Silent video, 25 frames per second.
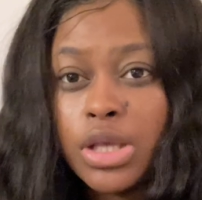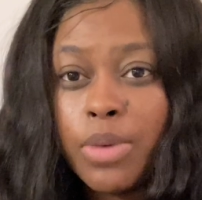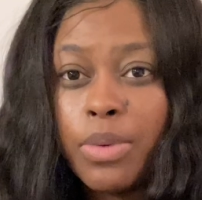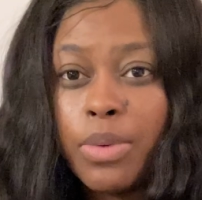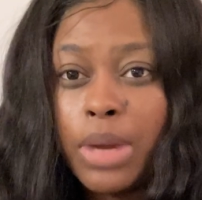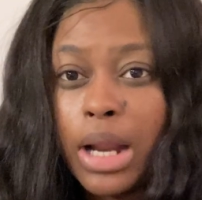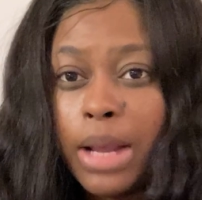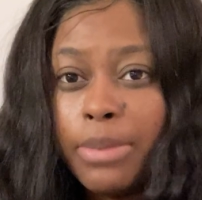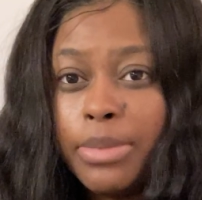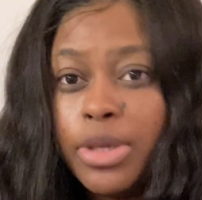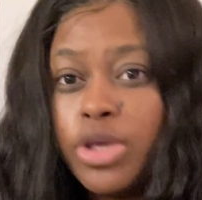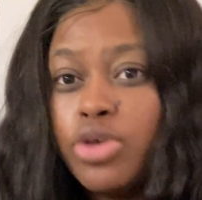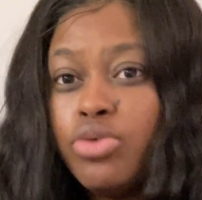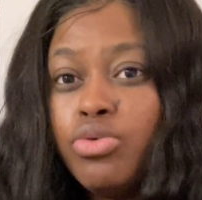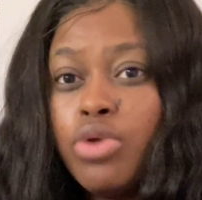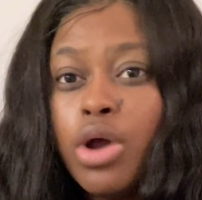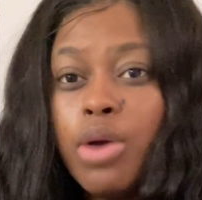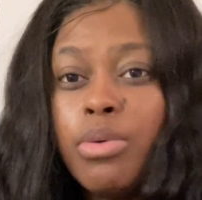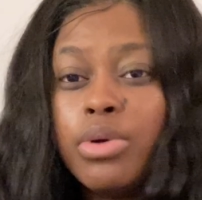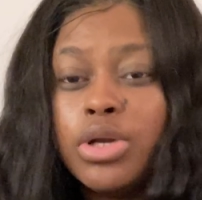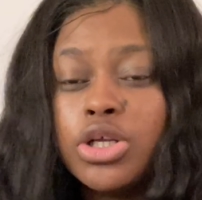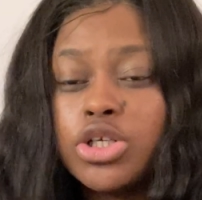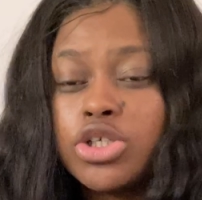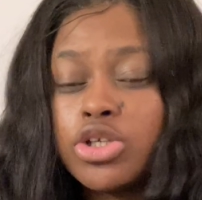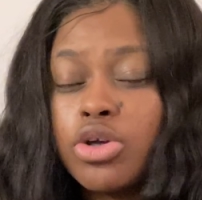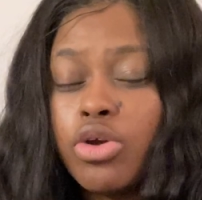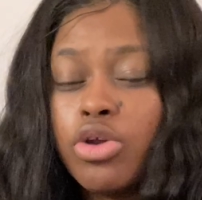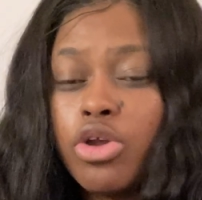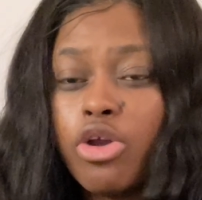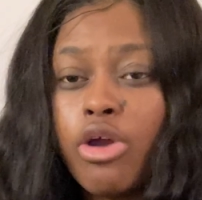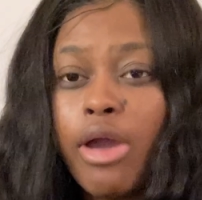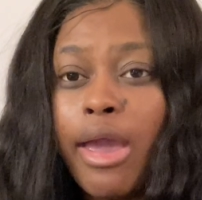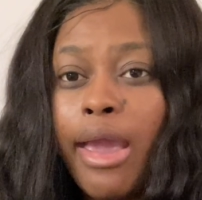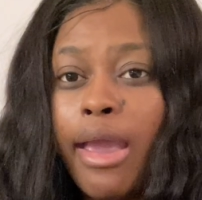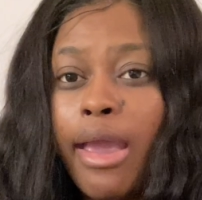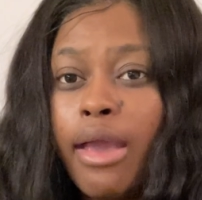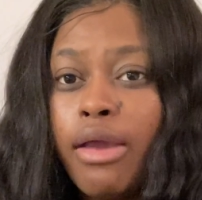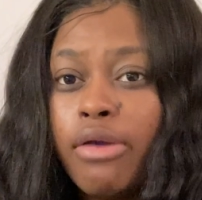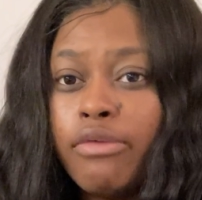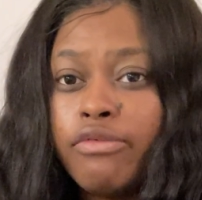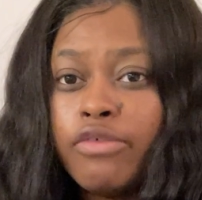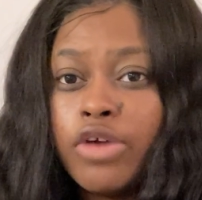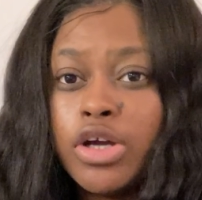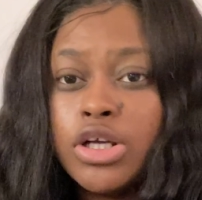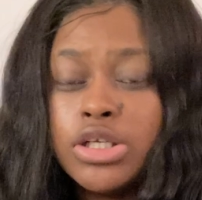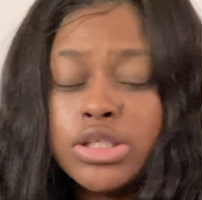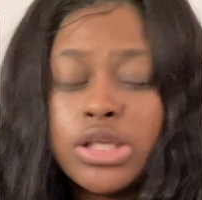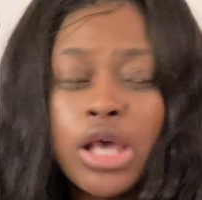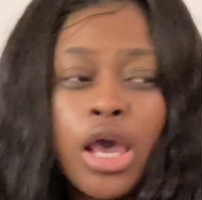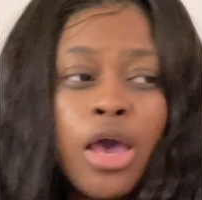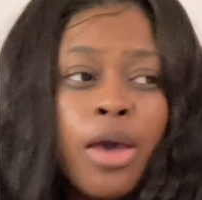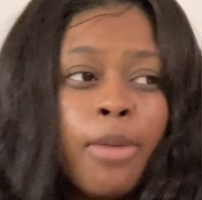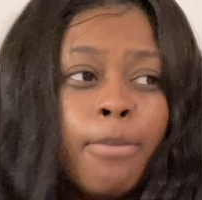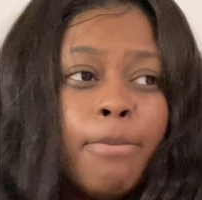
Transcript: And what I mean, you don't want to show your hand first.